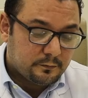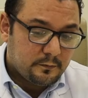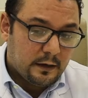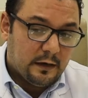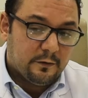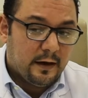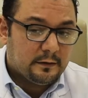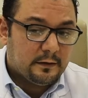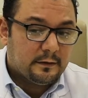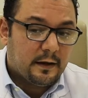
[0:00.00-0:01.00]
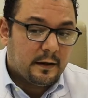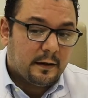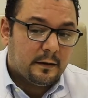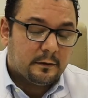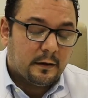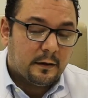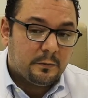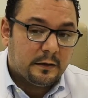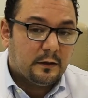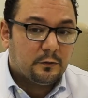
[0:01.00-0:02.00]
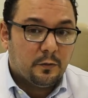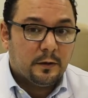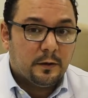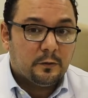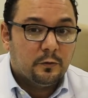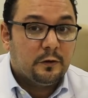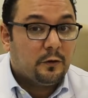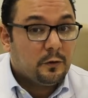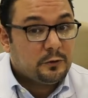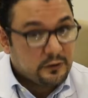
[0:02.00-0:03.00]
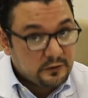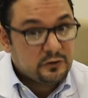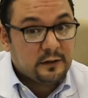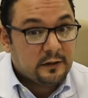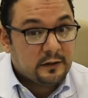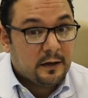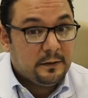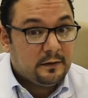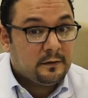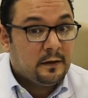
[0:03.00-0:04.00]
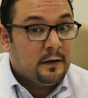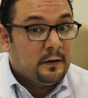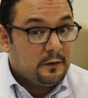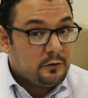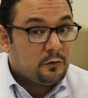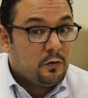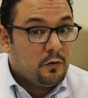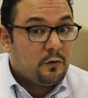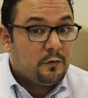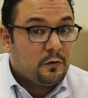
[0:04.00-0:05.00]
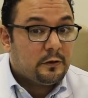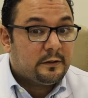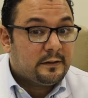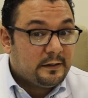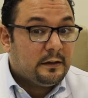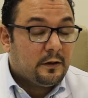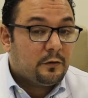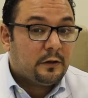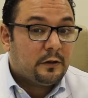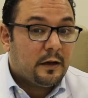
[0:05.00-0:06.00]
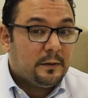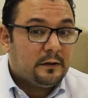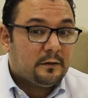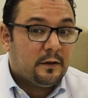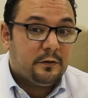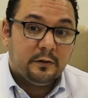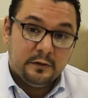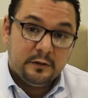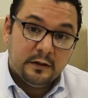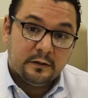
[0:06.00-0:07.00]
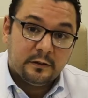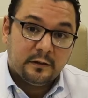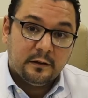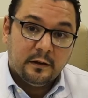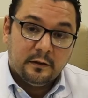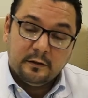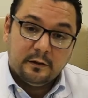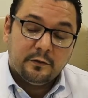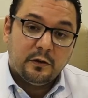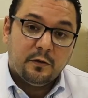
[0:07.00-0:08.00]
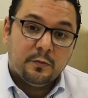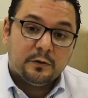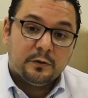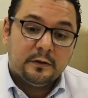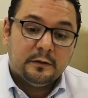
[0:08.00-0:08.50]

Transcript: In fact, the pregnant woman who developed gestational diabetes, they should go for screening for diabetes every 3 years. This is very important.